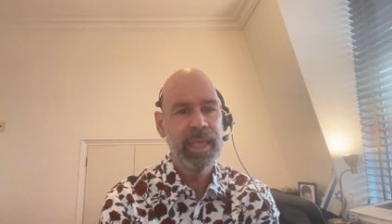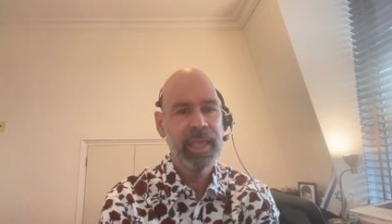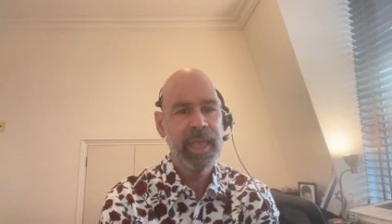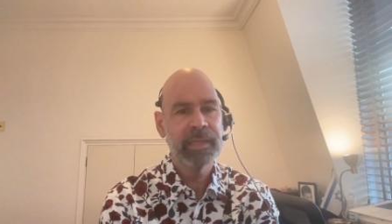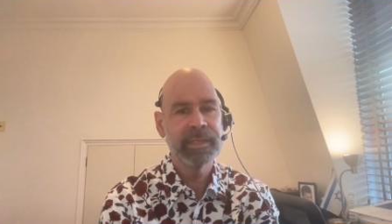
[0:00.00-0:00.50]

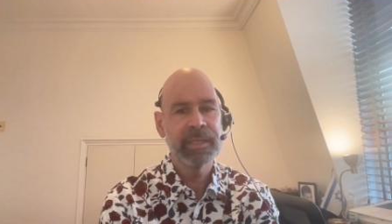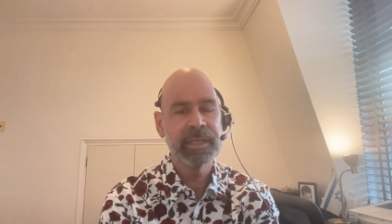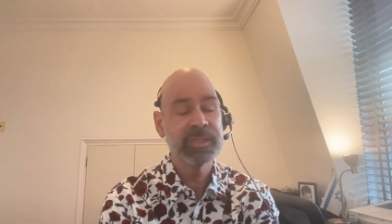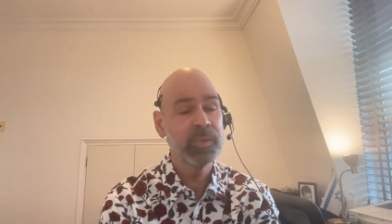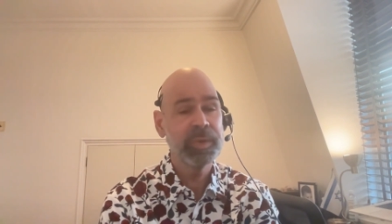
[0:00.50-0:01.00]

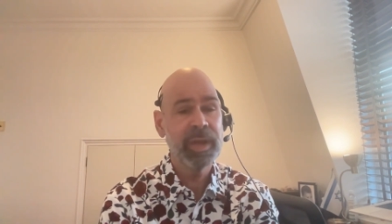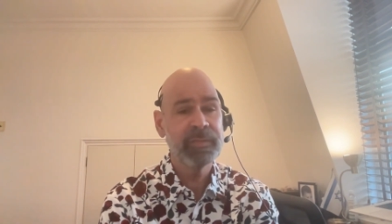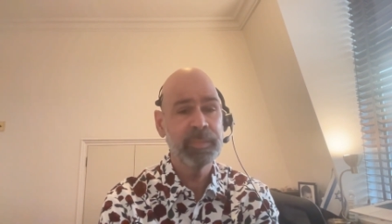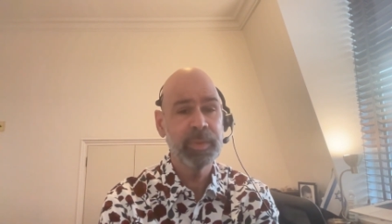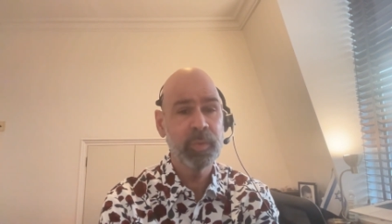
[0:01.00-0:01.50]
And so we don't
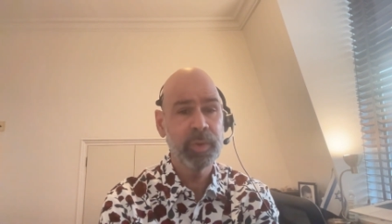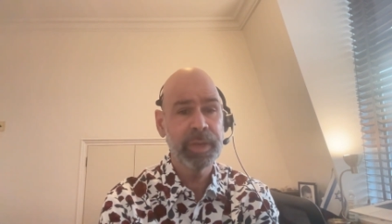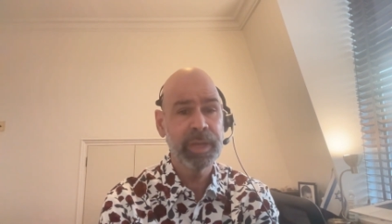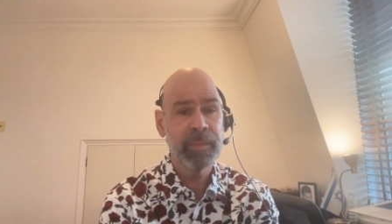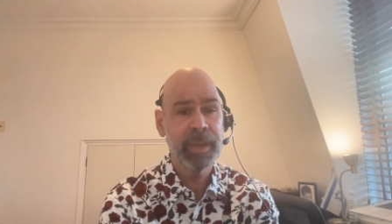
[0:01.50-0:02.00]
have to be
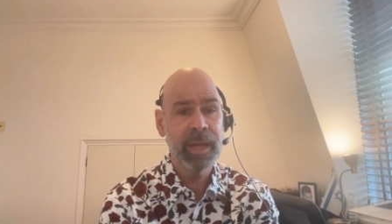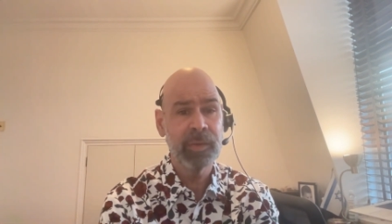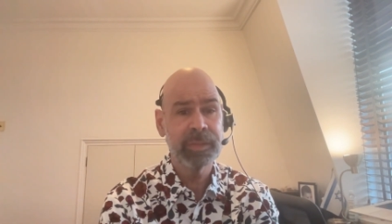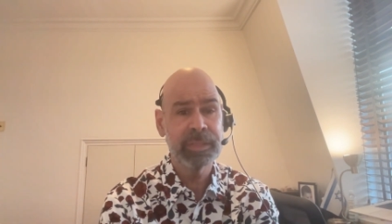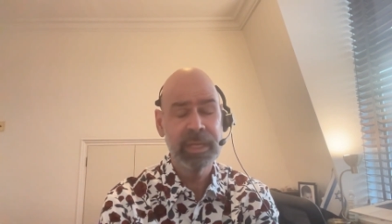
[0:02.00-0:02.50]
worrying
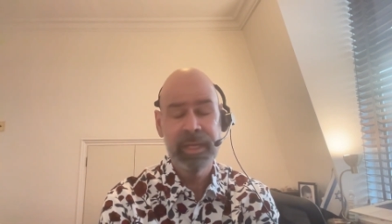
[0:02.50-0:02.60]
about,